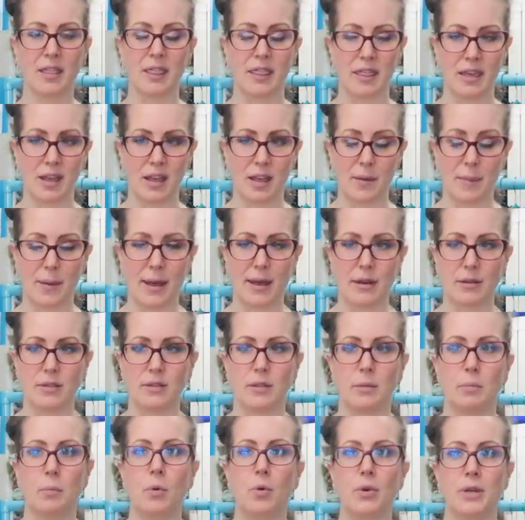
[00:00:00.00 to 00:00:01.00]
think
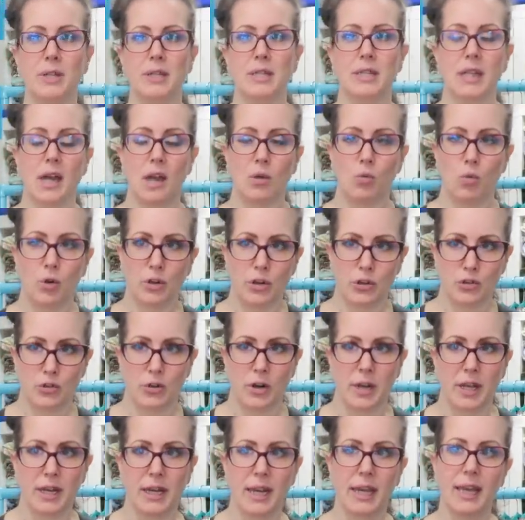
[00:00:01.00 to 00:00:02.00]
about the points that I want to
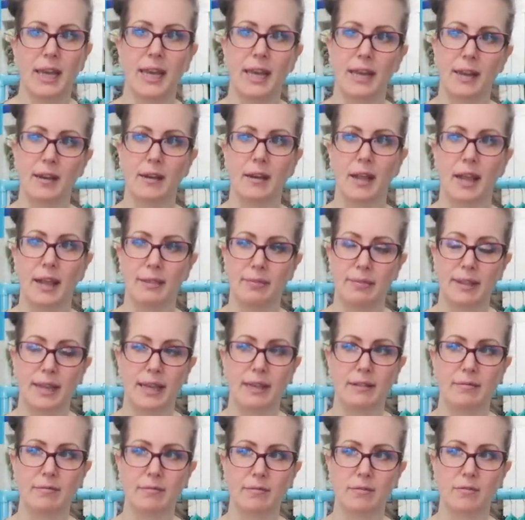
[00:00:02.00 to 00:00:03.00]
try and hit, and
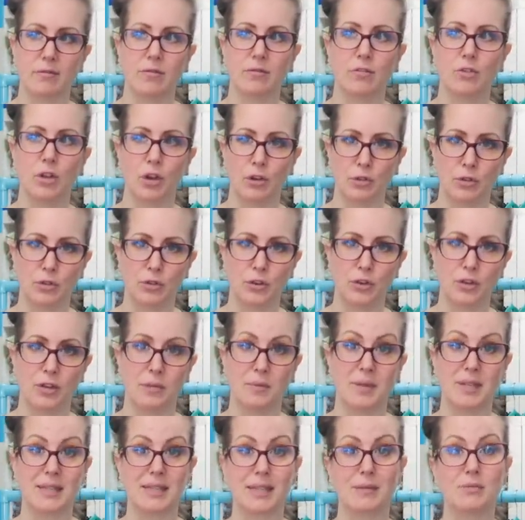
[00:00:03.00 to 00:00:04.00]
then go through
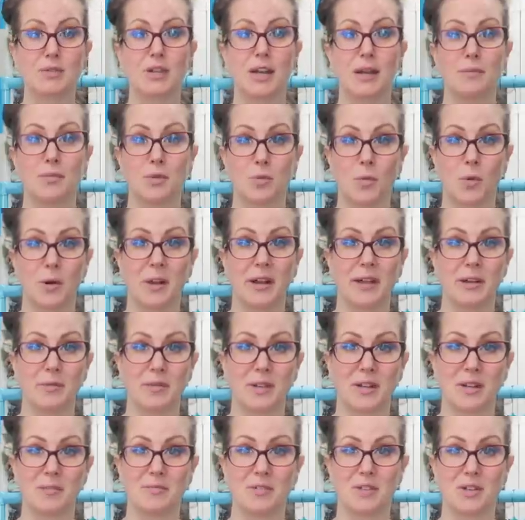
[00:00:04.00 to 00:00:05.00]
them. It's sometimes why
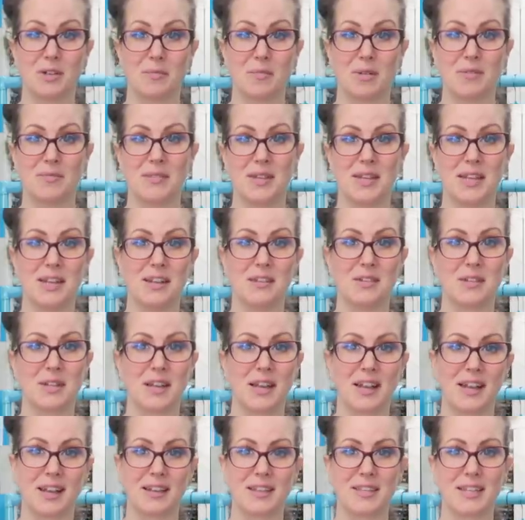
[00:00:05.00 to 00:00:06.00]
when I'm doing my videos,
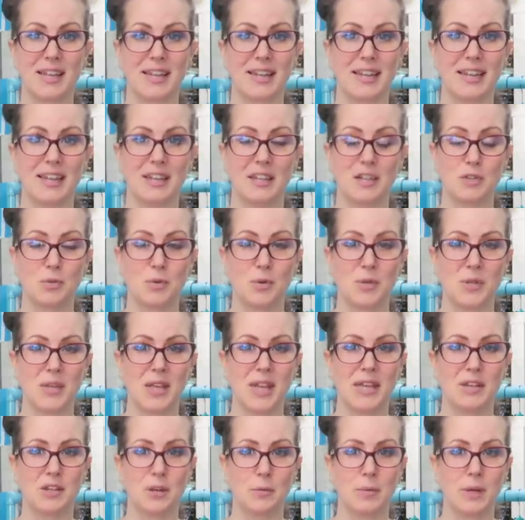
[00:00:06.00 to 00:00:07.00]
like suddenly towards the
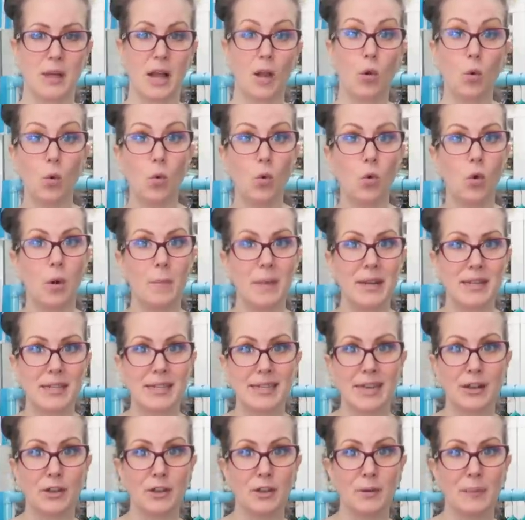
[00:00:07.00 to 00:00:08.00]
end I'll be like, oh, I meant to
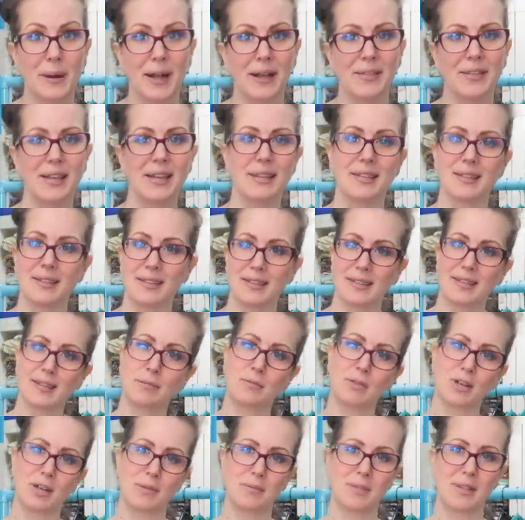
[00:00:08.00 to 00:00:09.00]
tell you about this, and
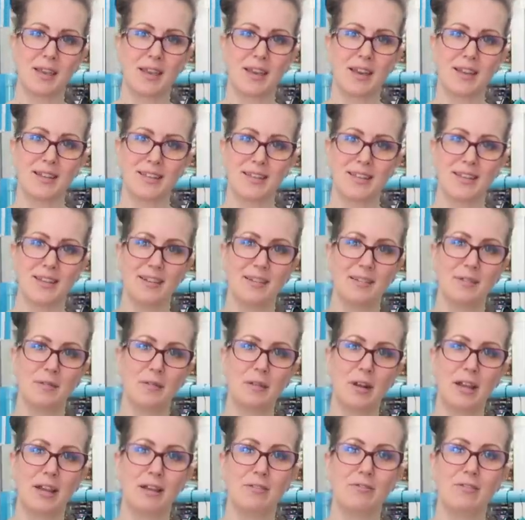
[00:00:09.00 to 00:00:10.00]
sometimes the cutting
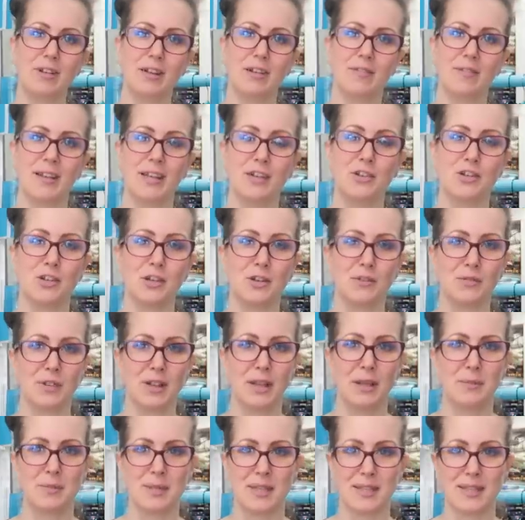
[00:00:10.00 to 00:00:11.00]
and like rearranging of
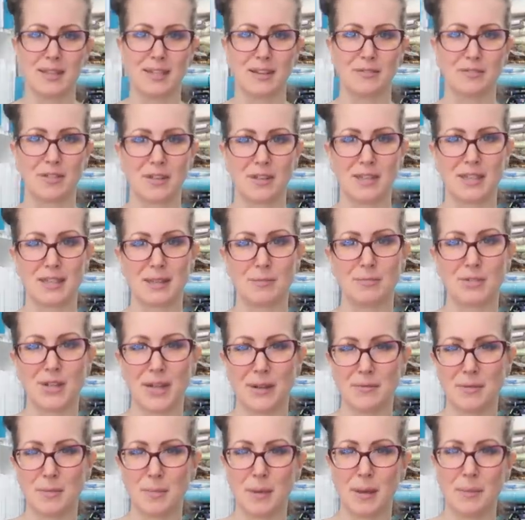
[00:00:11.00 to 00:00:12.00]
clips and stuff can
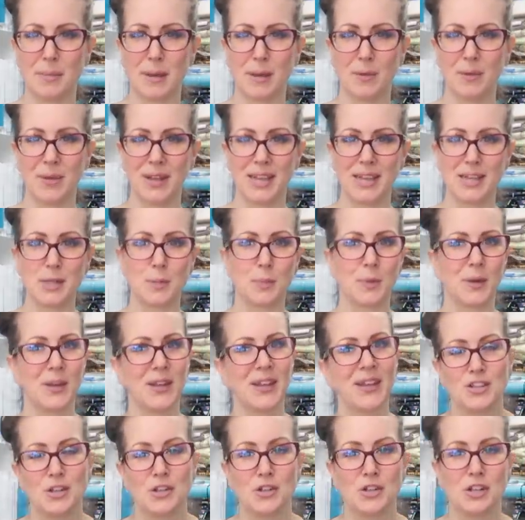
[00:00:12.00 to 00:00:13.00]
sometimes be a bit weird, but
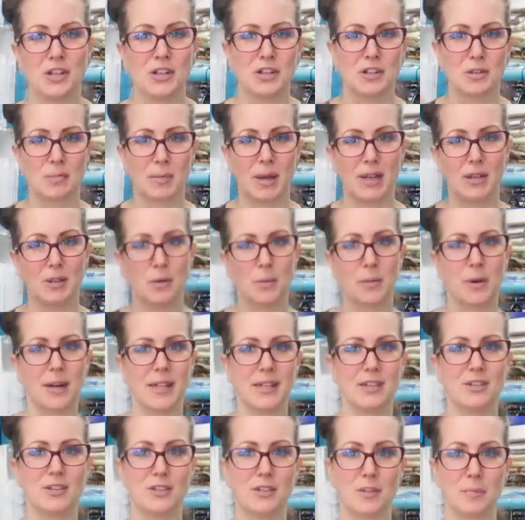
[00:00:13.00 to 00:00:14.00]
it's usually because my little
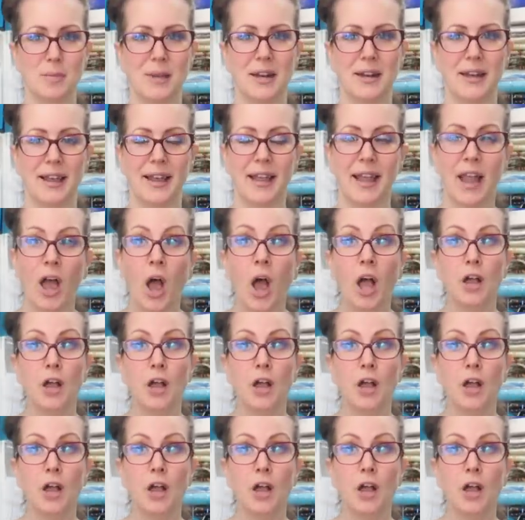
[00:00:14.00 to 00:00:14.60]
brain's just being like,